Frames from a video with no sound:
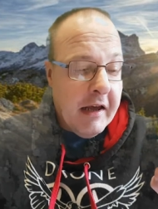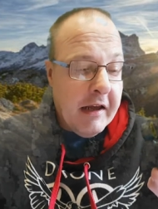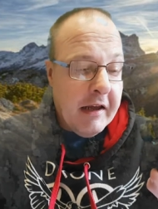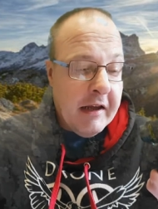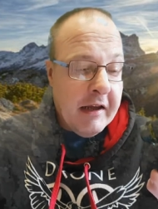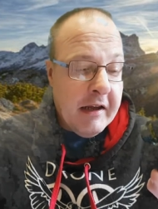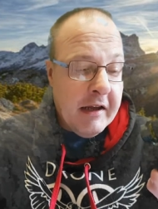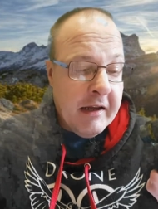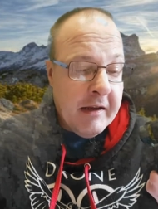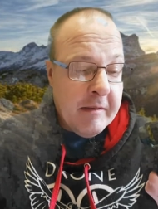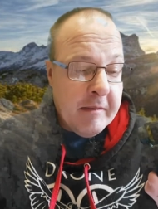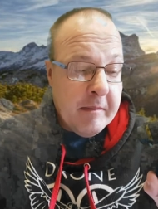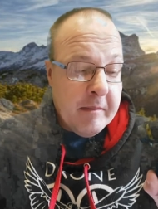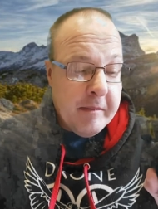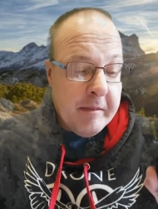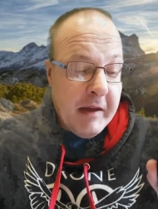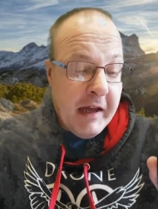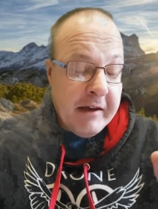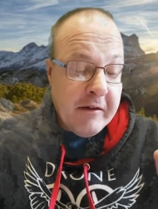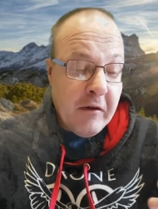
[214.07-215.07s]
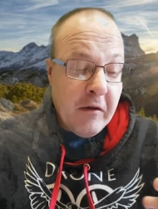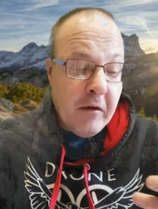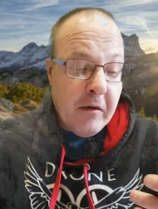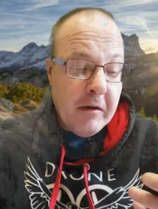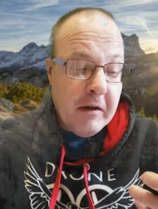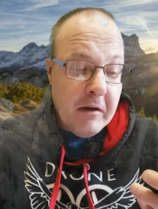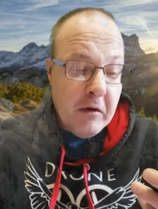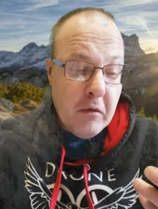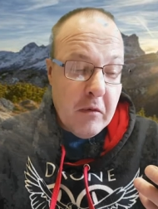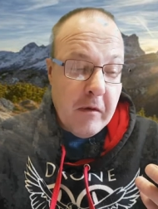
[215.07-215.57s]
I
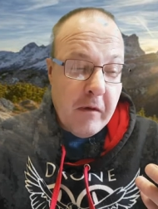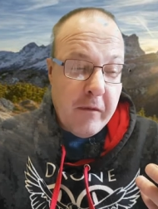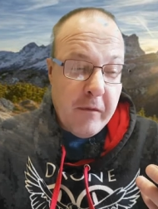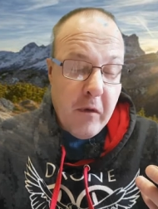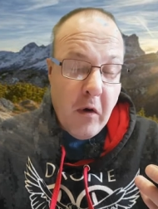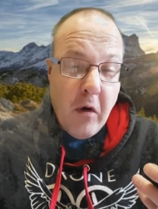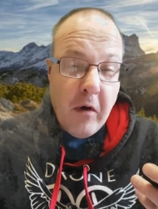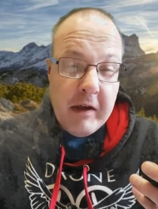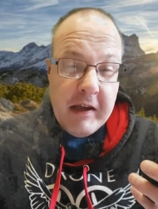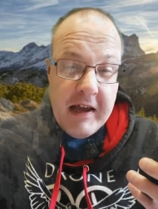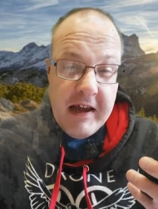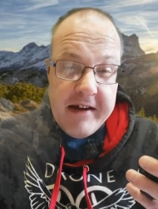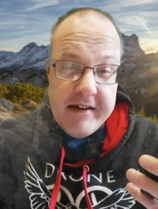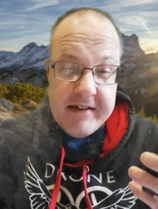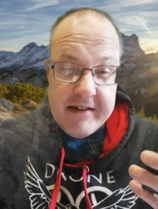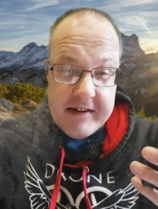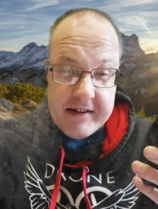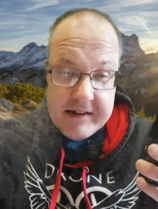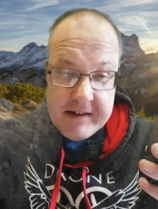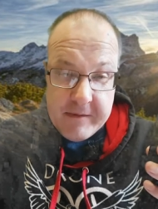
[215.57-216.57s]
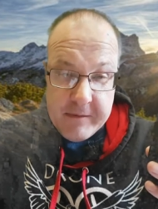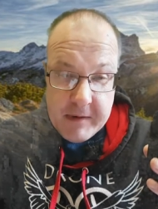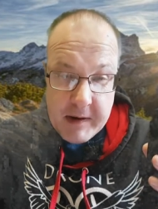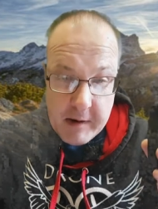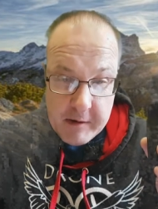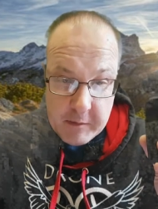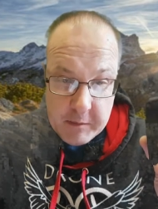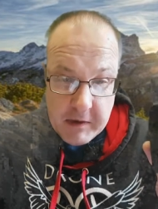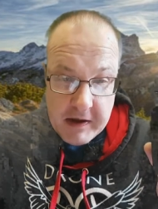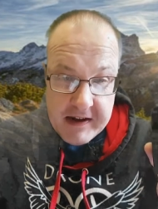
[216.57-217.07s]
don't use 4K 60
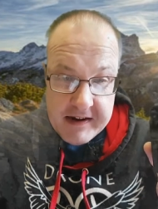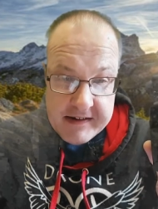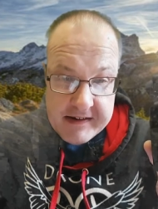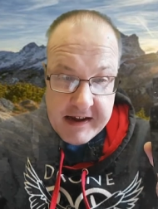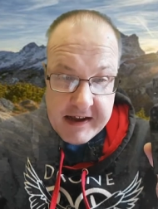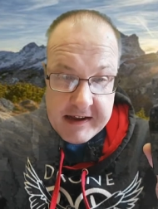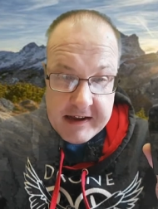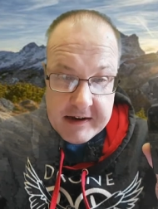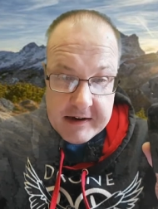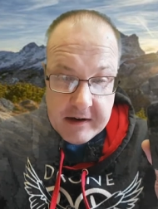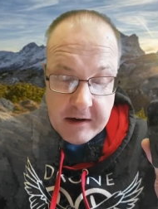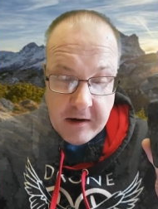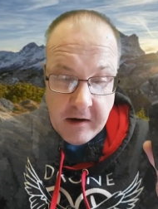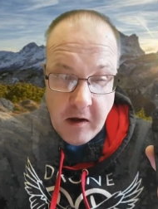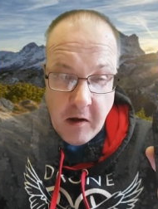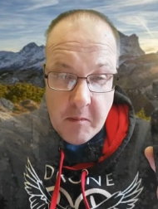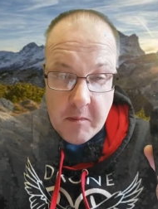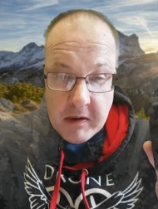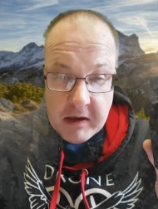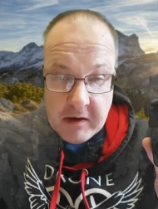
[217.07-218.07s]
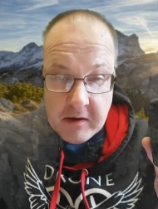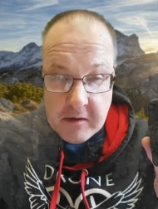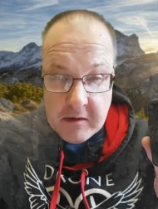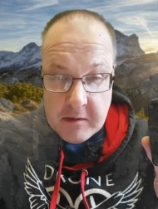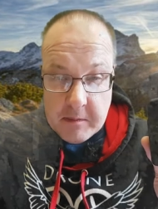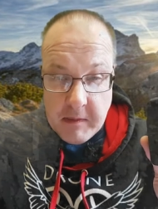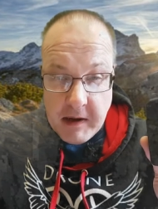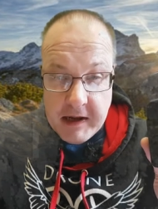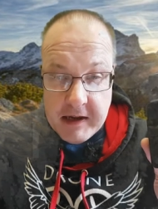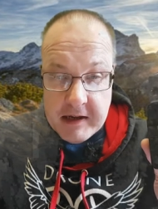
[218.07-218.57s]
frames per second a lot
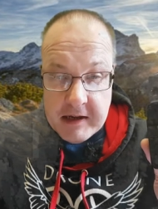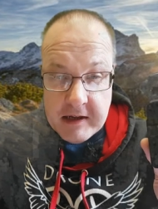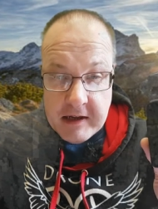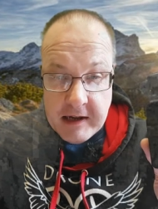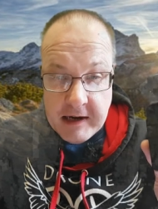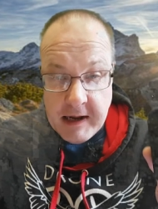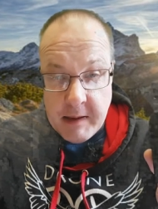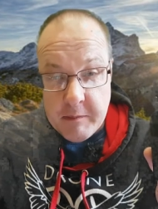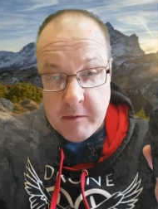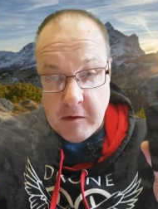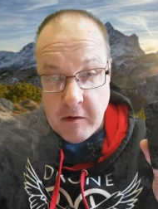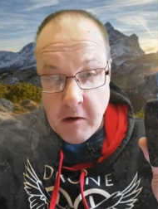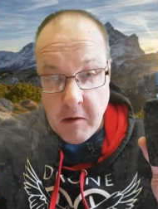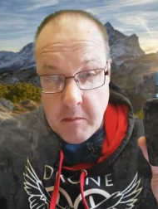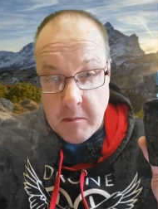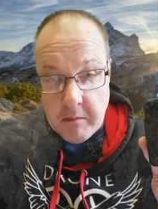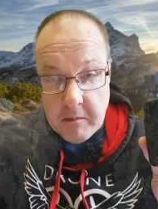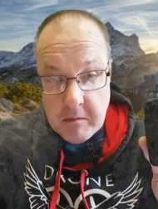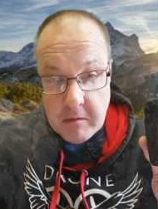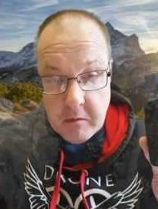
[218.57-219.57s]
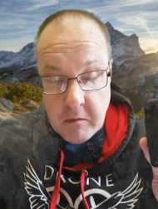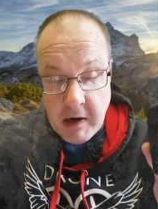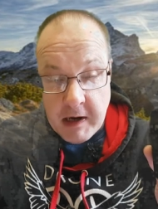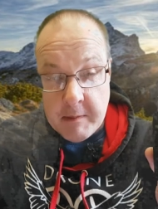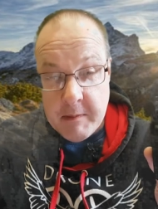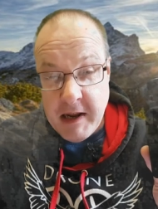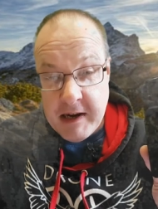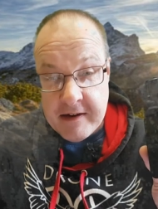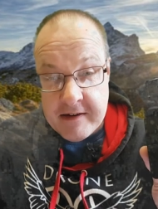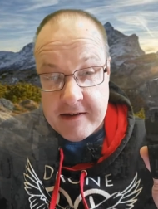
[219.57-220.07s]
because my laptop, when
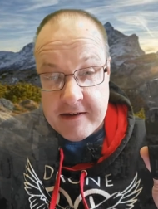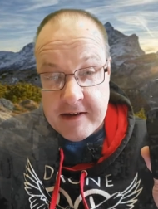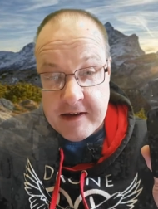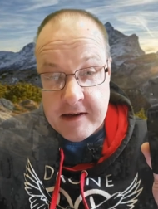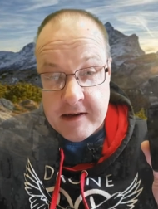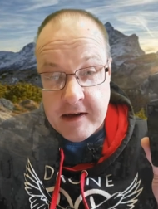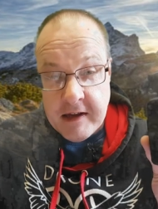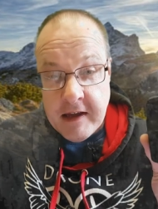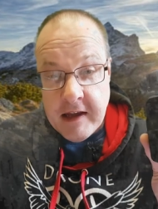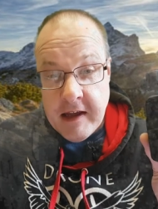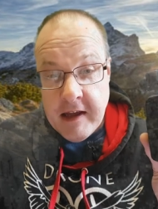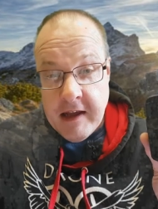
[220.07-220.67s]
I'm editing,